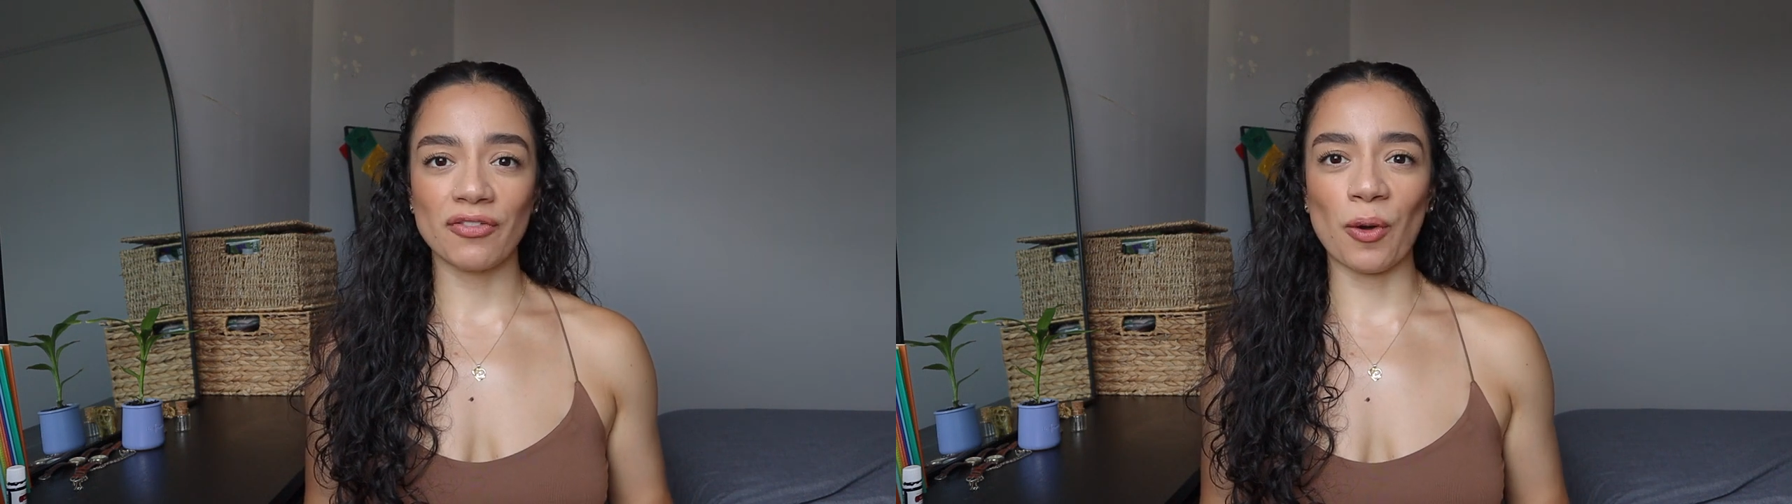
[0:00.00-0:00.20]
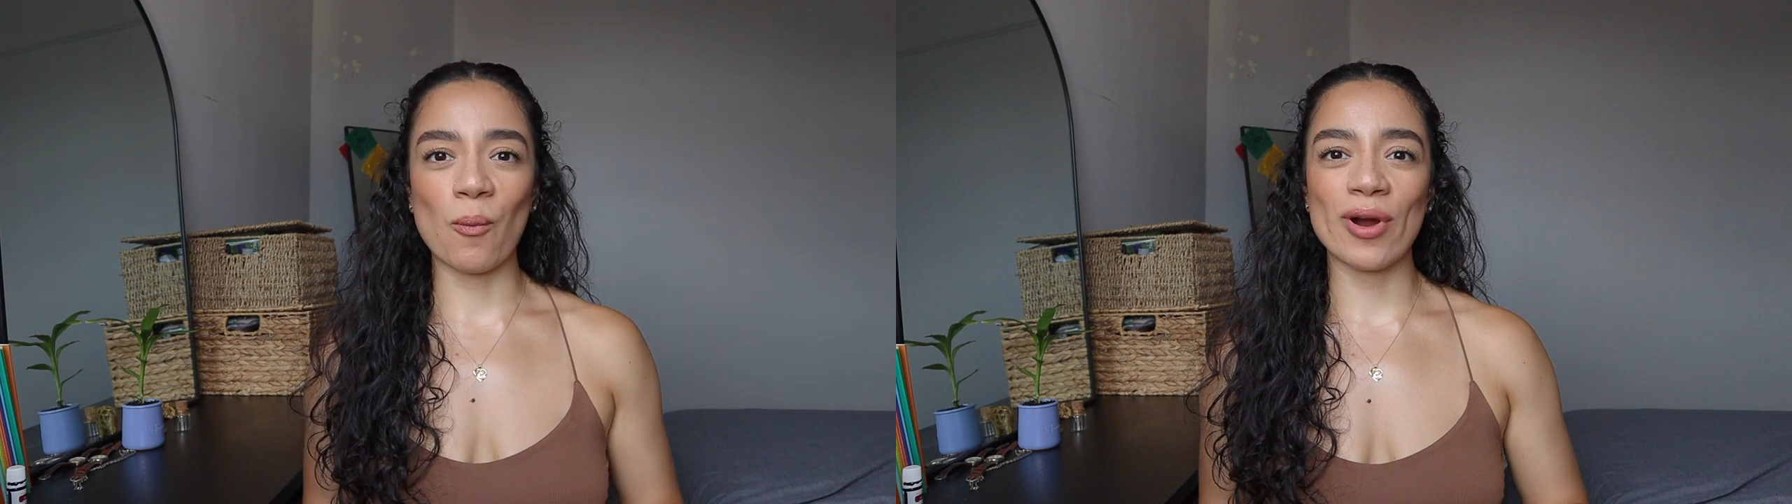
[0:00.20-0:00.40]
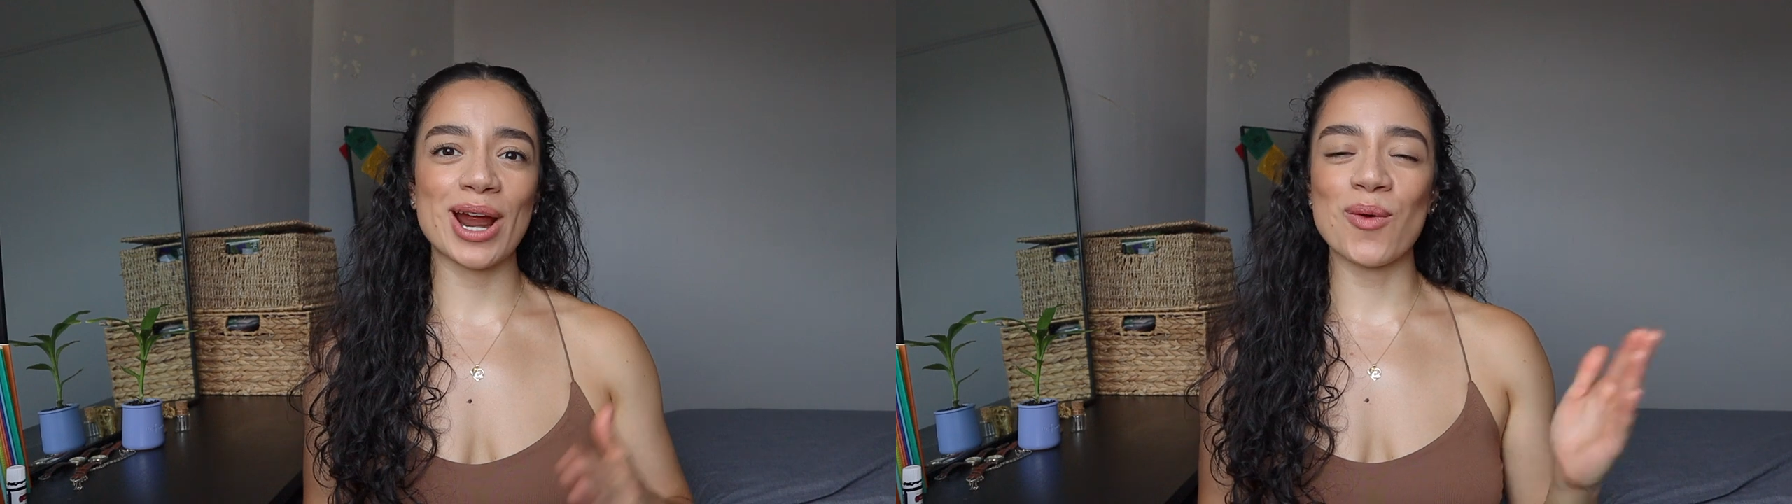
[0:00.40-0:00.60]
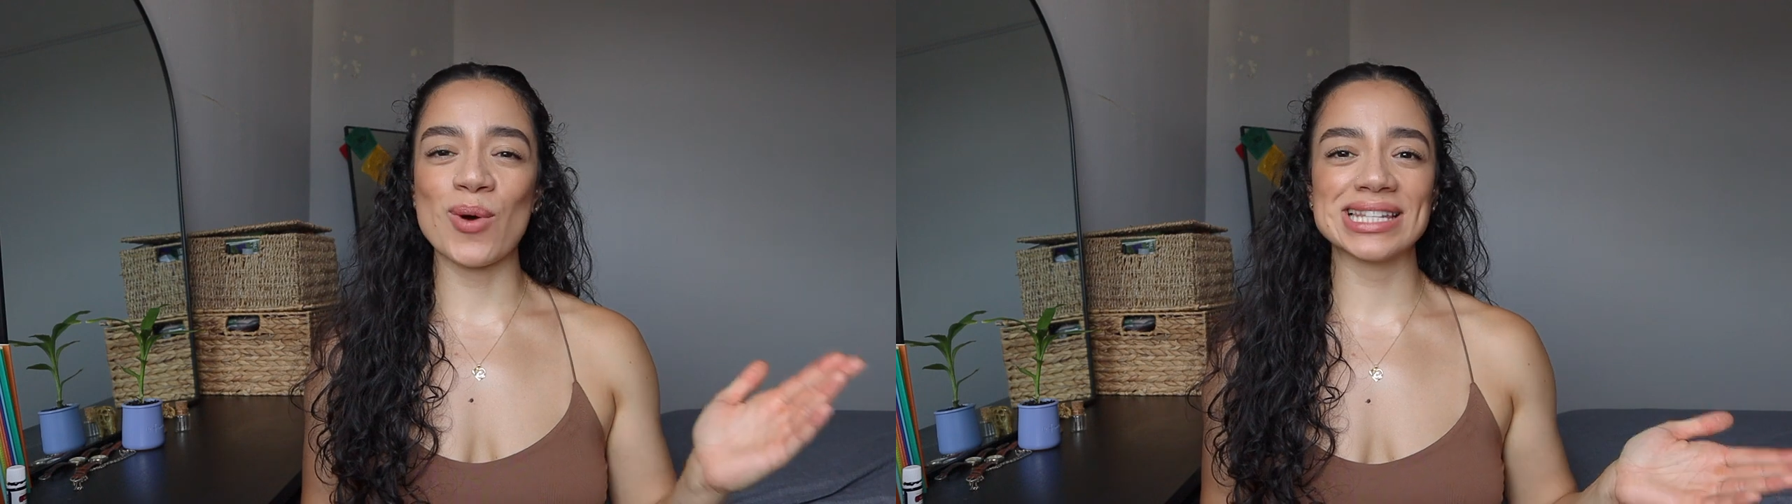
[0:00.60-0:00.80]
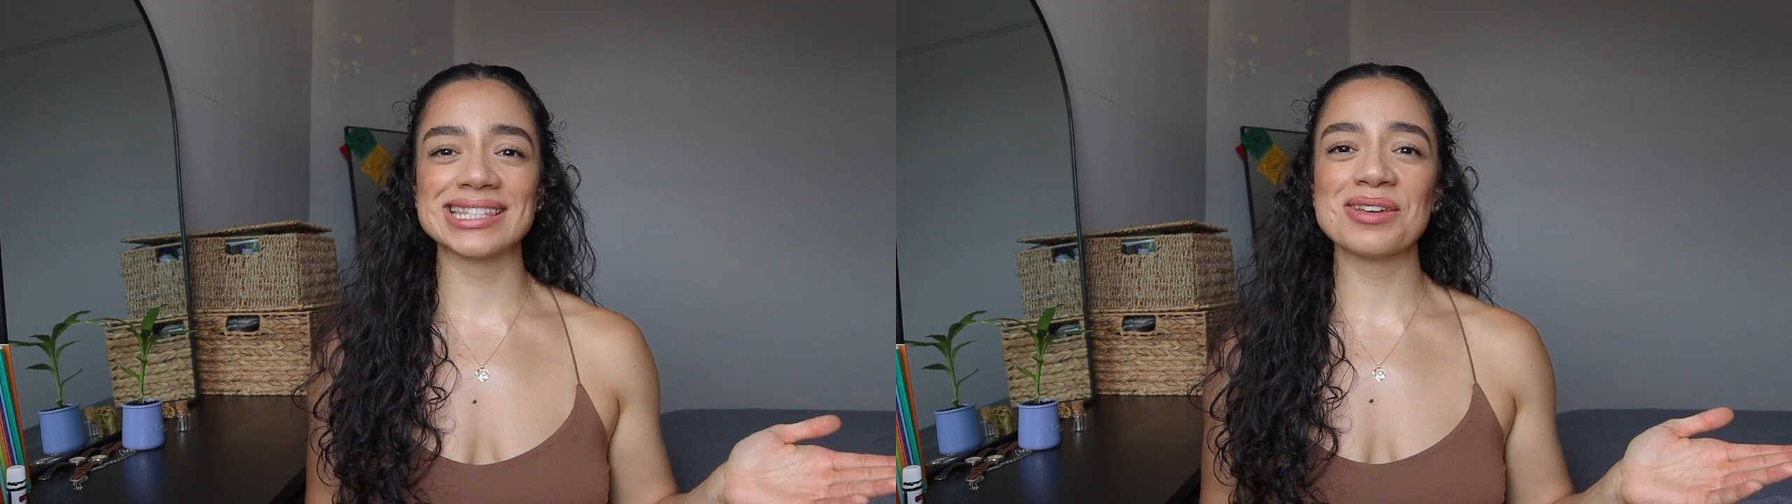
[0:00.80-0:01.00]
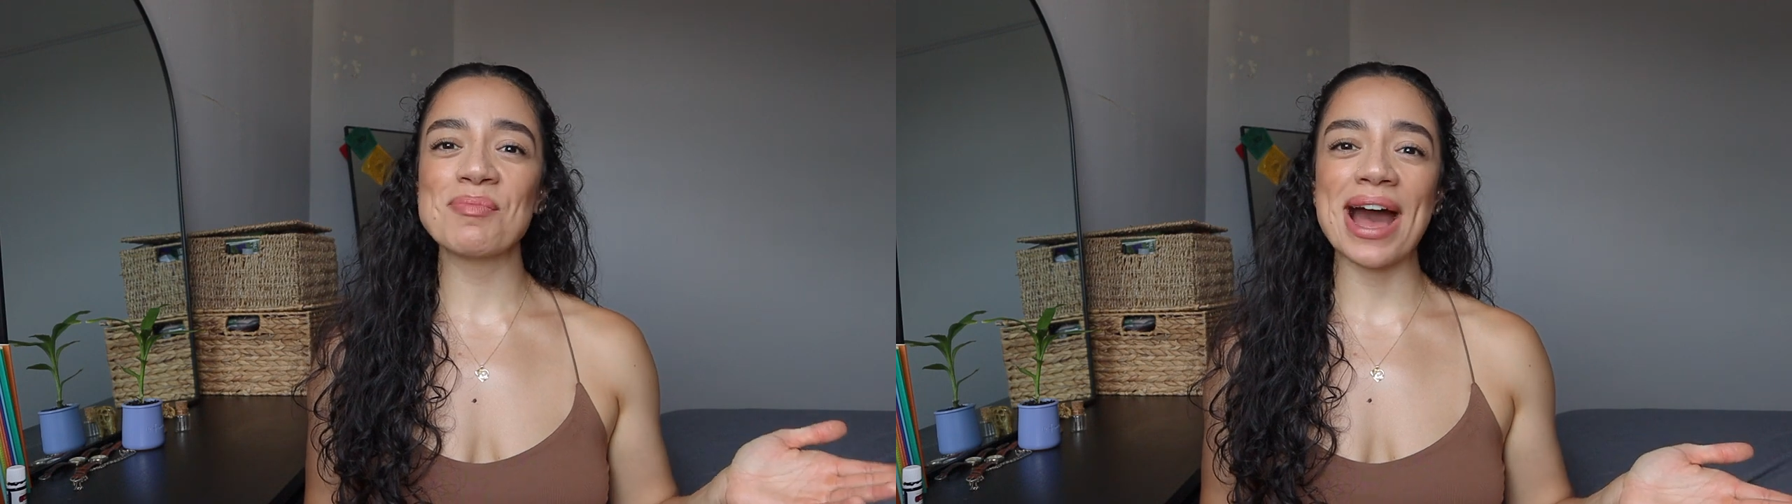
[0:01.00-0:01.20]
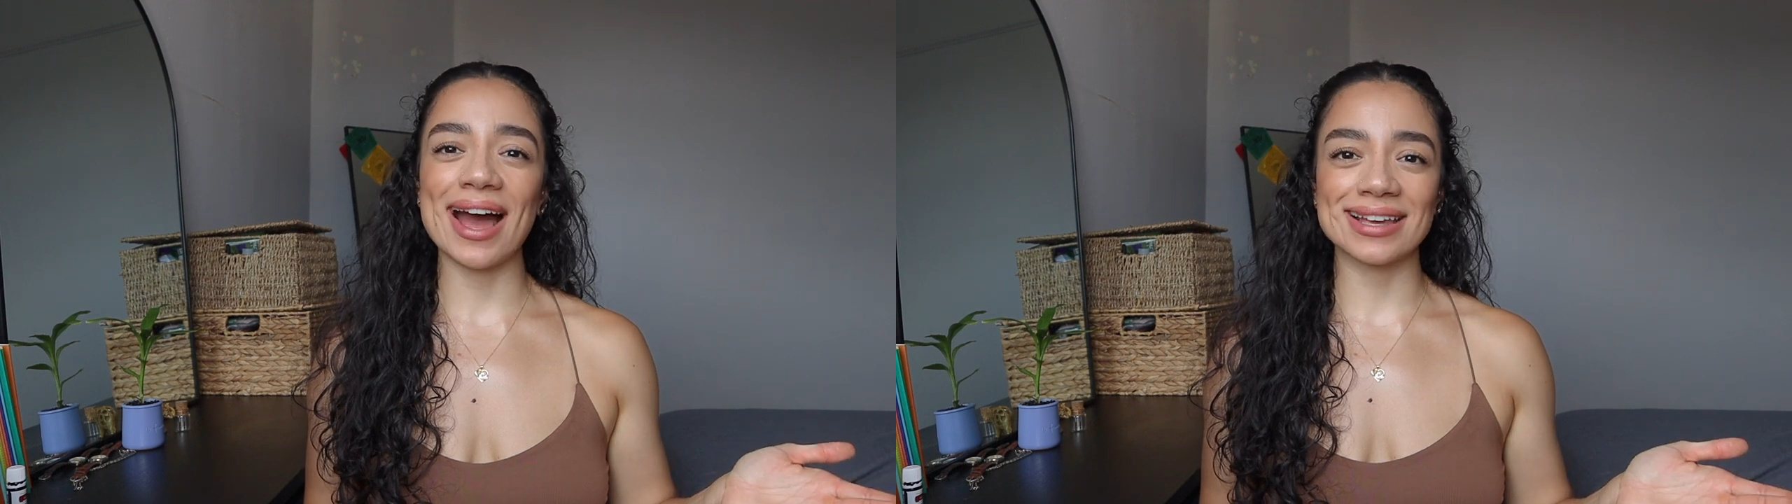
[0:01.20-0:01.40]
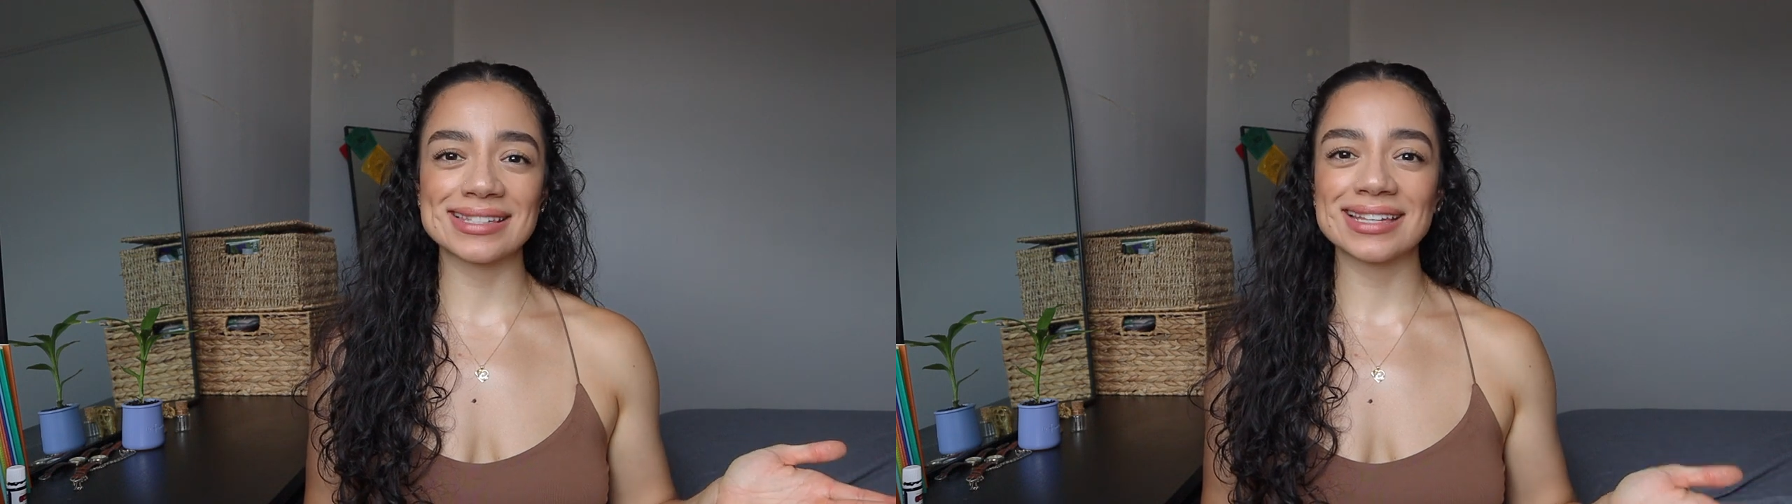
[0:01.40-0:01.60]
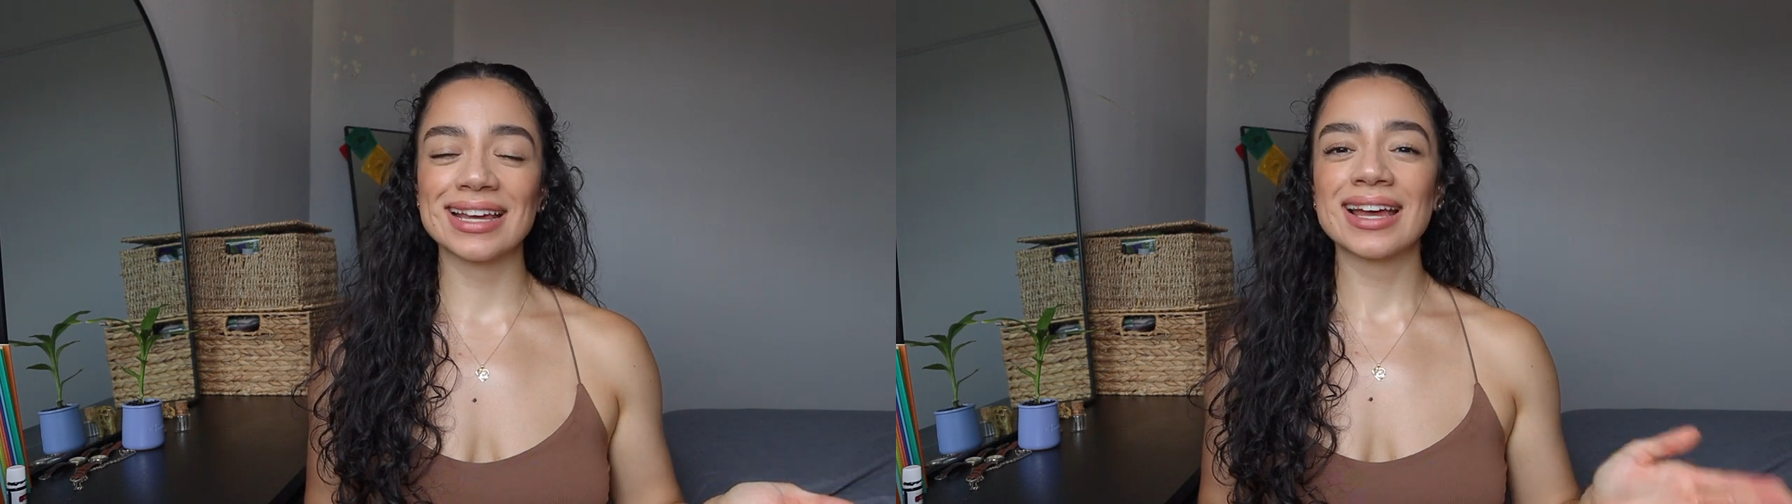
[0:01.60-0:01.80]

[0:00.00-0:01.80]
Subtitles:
from where I was in the past.